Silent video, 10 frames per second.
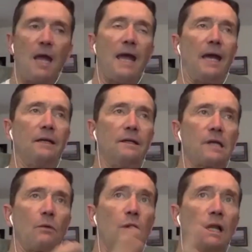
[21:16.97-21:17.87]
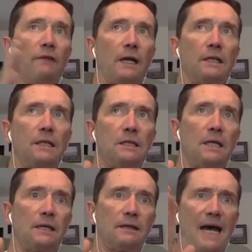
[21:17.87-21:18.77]
And it's like, well, if I didn't
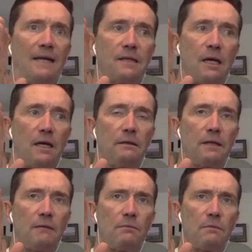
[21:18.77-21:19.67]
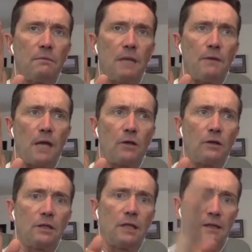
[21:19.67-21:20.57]
get that done, then maybe I
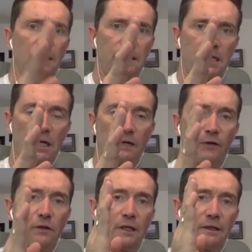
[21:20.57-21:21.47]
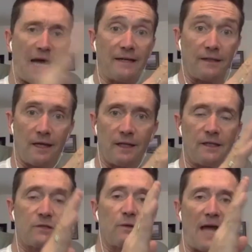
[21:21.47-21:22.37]
couldn't get this done. If I couldn't get that done, then
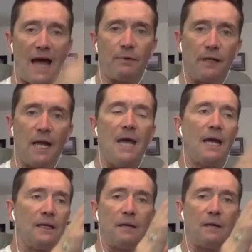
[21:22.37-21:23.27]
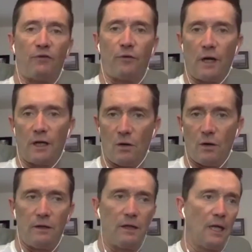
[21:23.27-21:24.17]
this will happen. And then before I
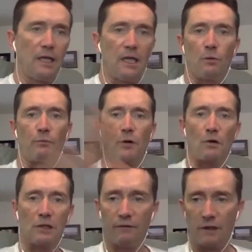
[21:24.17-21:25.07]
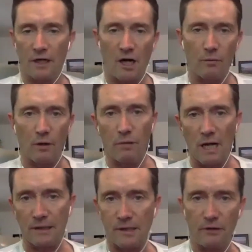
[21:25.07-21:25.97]
know it, you know, we're broke living in a cardboard
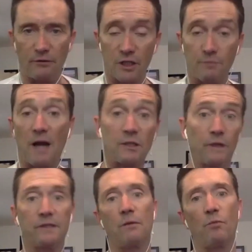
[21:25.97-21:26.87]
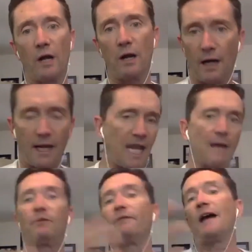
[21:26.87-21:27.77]
box under an expressway somewhere, and I
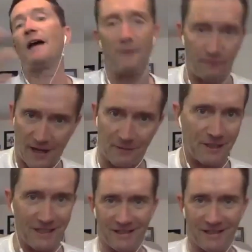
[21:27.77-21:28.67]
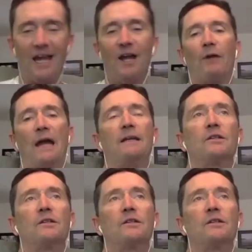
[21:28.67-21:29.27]
can't provide for my family, and right?